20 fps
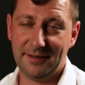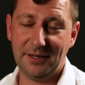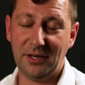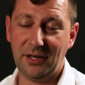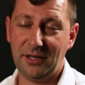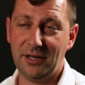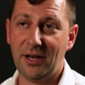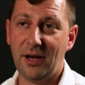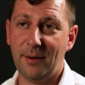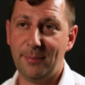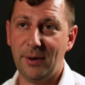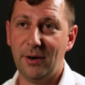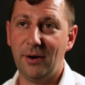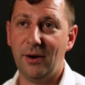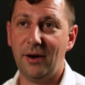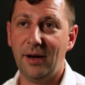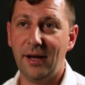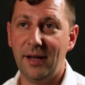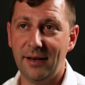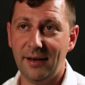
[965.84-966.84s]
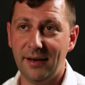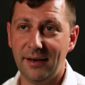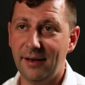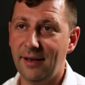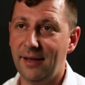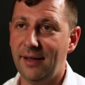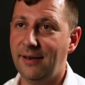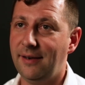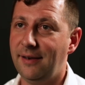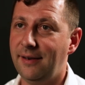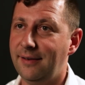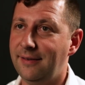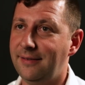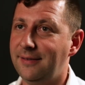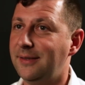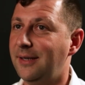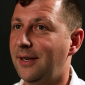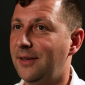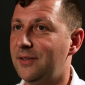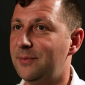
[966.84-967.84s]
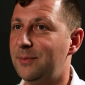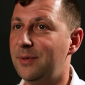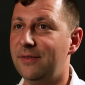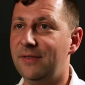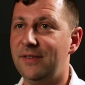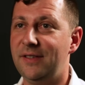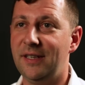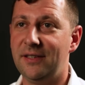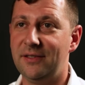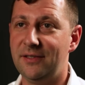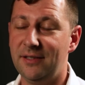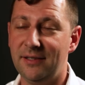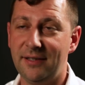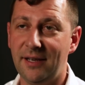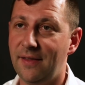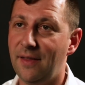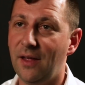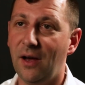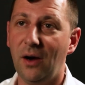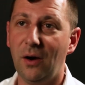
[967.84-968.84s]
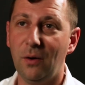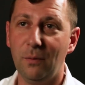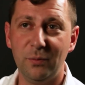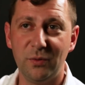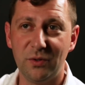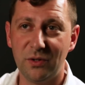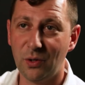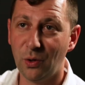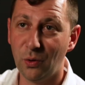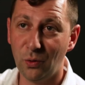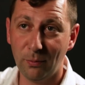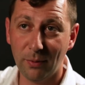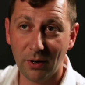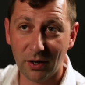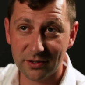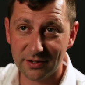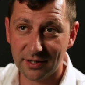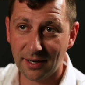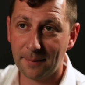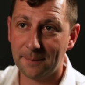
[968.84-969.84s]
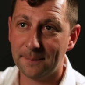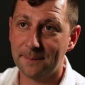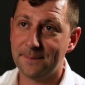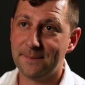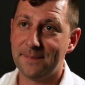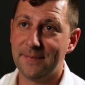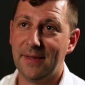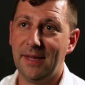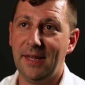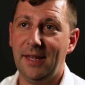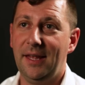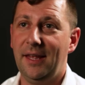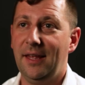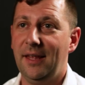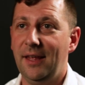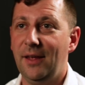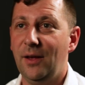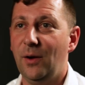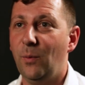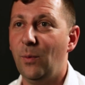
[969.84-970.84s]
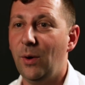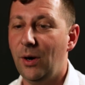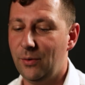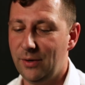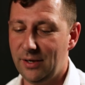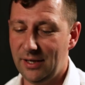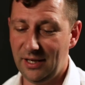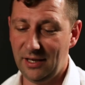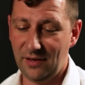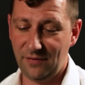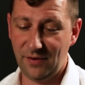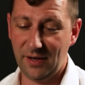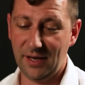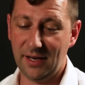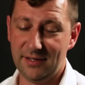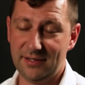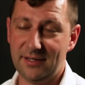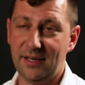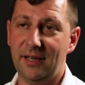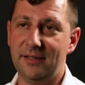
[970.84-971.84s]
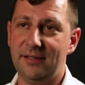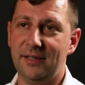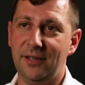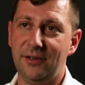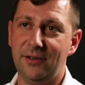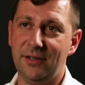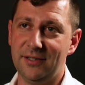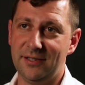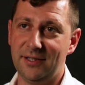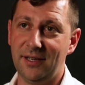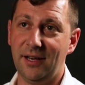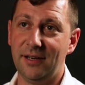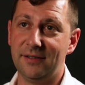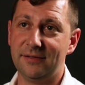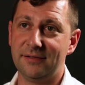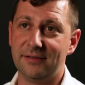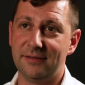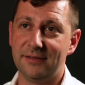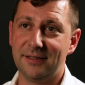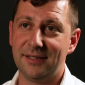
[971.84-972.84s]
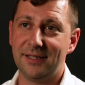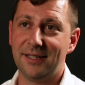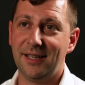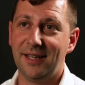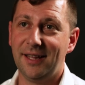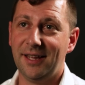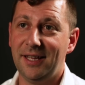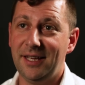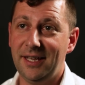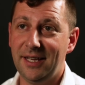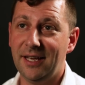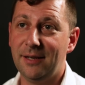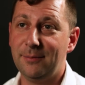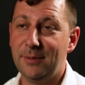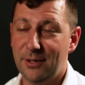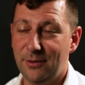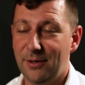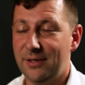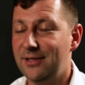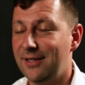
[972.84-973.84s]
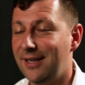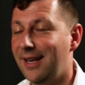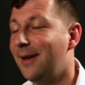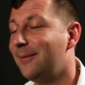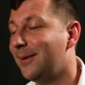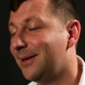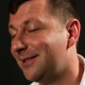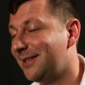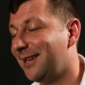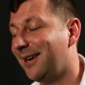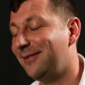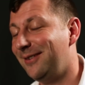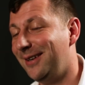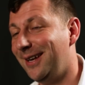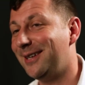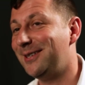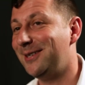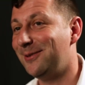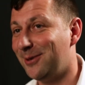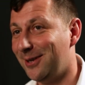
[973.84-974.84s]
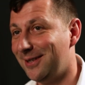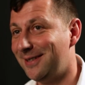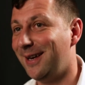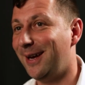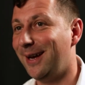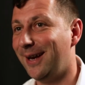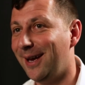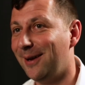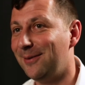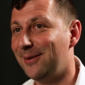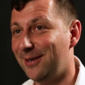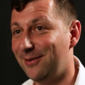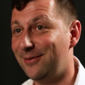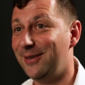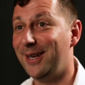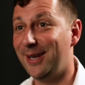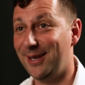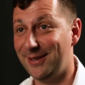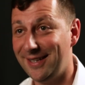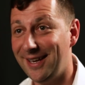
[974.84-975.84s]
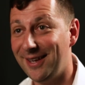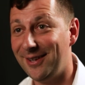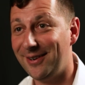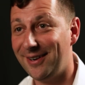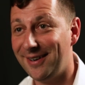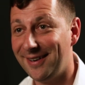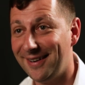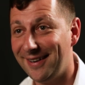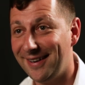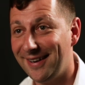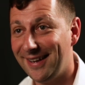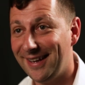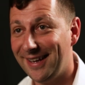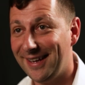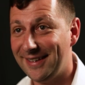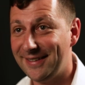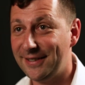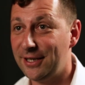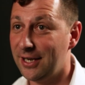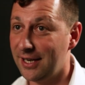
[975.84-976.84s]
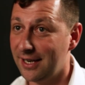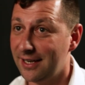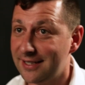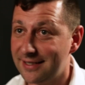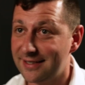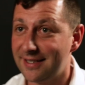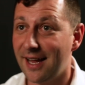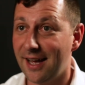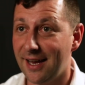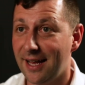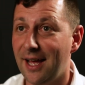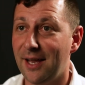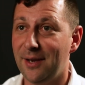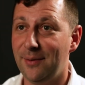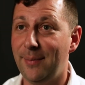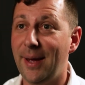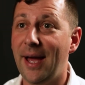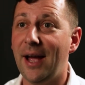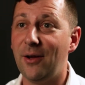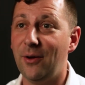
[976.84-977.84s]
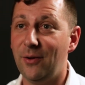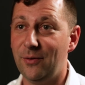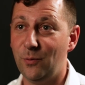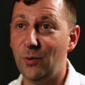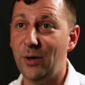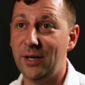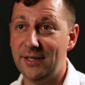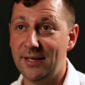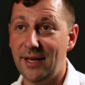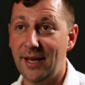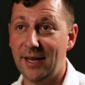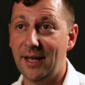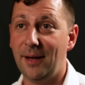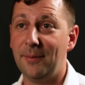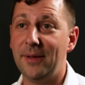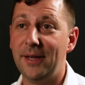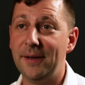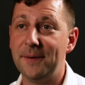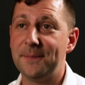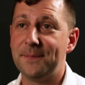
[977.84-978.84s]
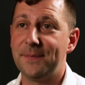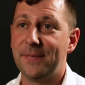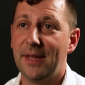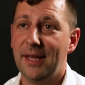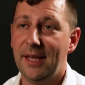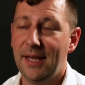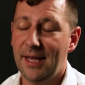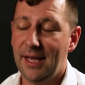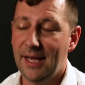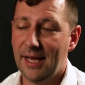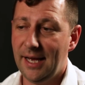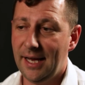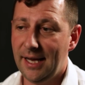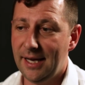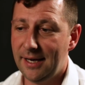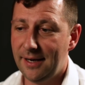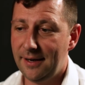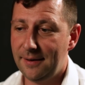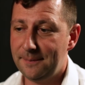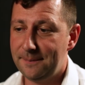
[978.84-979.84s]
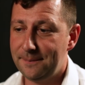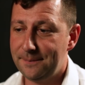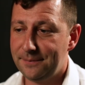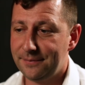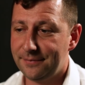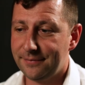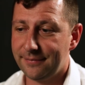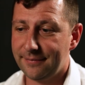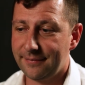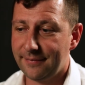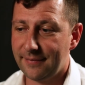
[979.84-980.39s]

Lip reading: you go up a height and there's a bit of a tendency to take the whole toolbox up. Well, if you're going to start tethering stuff, you're going to be questioning how much stuff you actually want to take up there if you're going to tether it. So you're going to start cutting back on what you take up there. The